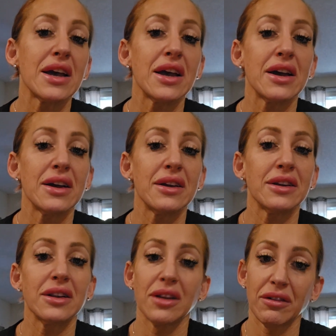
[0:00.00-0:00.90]

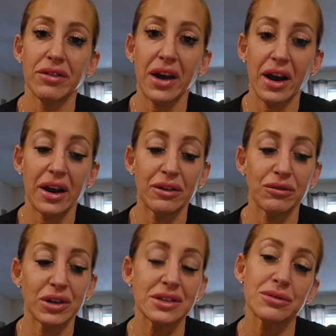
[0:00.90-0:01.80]
and I love that
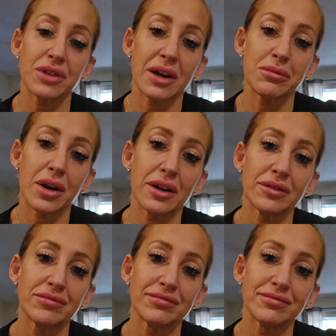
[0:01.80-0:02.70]
with some rye bread.
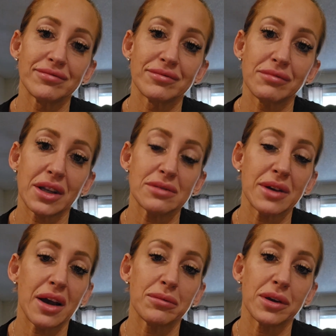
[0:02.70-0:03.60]
Makes
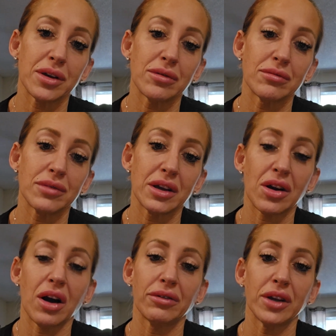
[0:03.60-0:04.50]
me happy
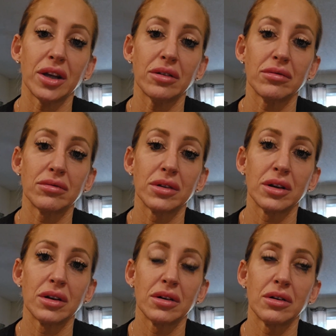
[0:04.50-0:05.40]
and coffee.
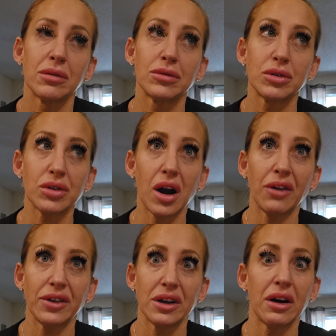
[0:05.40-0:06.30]
I'm doing
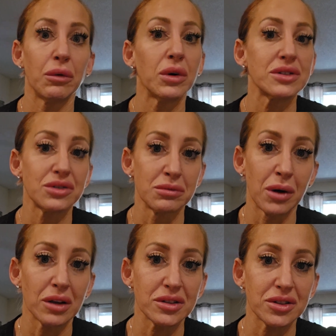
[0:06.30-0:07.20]
coffee now. I was doing
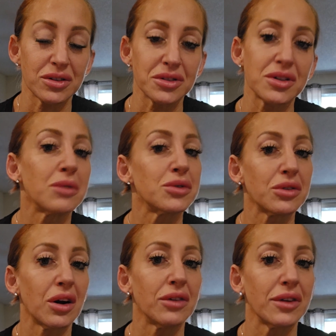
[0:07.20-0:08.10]
Monster, so now I'm
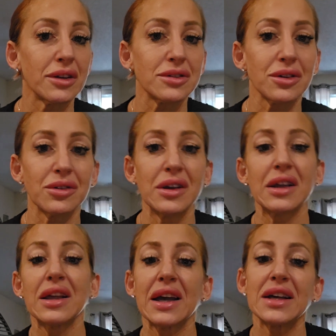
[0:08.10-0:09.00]
doing coffee. So
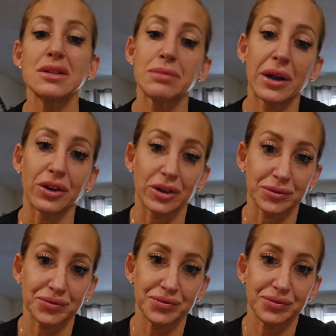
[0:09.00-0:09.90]
it's better.
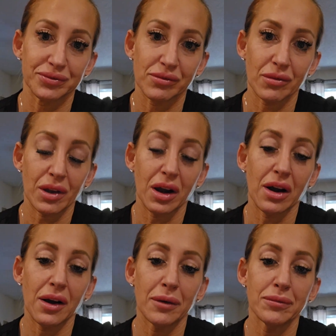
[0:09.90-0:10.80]

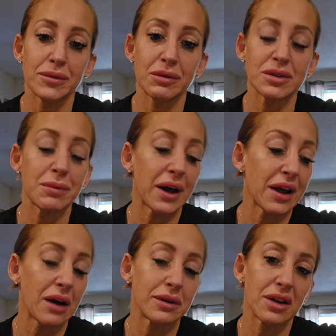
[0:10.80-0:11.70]
Um, it was a
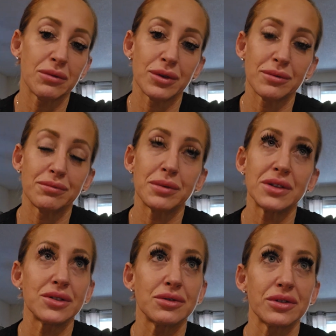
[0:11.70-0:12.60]
bad habit. I've
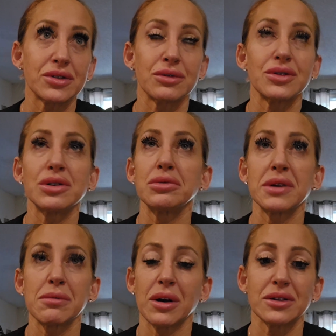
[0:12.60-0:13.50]
been doing too
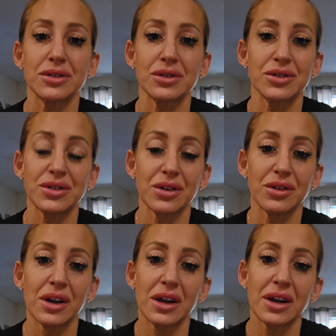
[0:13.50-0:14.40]
many Monsters, so